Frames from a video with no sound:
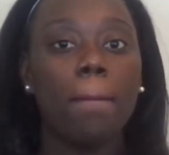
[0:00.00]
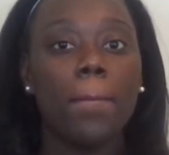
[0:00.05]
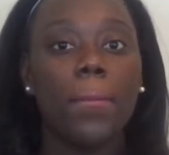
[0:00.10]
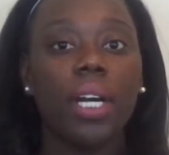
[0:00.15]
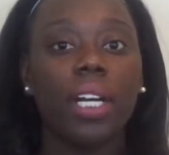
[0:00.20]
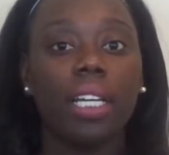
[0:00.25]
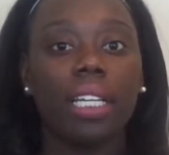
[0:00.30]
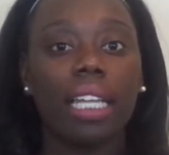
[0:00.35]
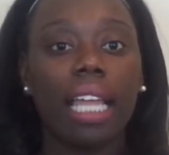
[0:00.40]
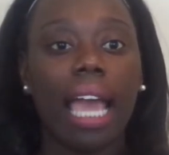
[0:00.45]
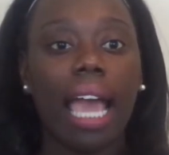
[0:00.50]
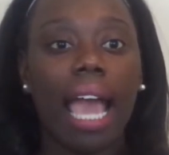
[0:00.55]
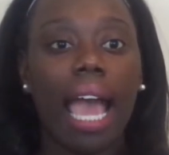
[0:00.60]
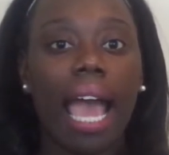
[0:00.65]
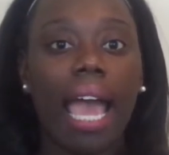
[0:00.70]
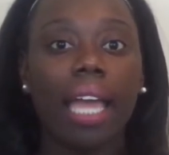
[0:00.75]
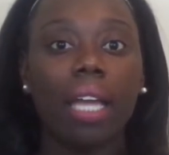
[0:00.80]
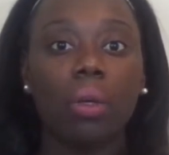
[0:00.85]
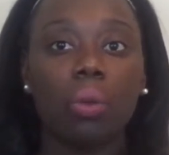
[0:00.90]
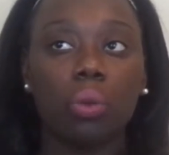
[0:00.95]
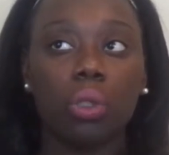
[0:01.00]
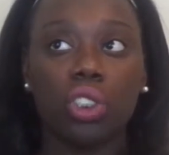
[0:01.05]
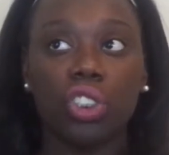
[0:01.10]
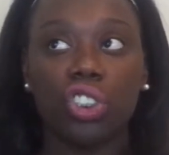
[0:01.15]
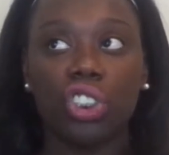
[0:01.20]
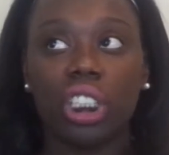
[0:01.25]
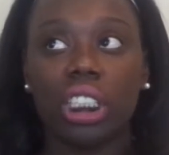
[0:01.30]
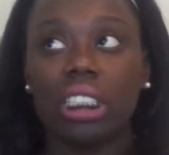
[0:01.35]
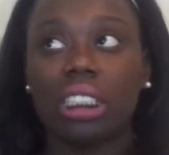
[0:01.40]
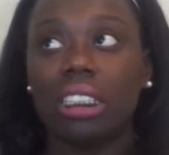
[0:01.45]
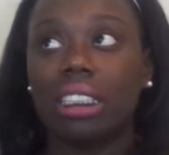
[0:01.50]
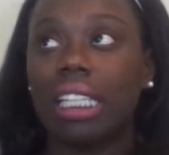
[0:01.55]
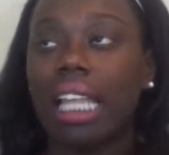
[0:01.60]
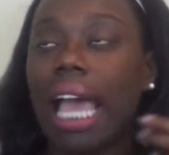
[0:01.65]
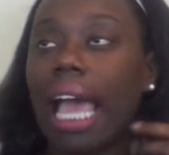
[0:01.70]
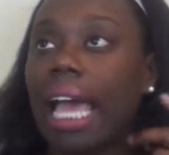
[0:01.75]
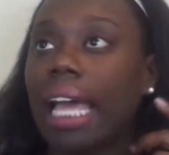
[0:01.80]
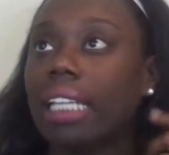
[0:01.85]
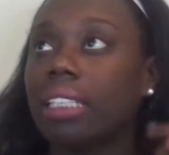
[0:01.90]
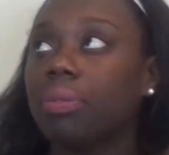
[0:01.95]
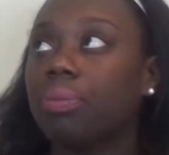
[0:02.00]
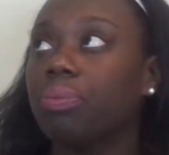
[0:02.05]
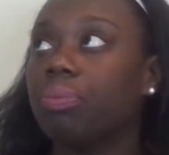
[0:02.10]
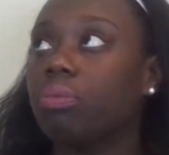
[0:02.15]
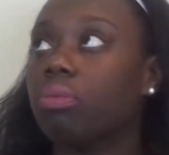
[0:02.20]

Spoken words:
but I was just not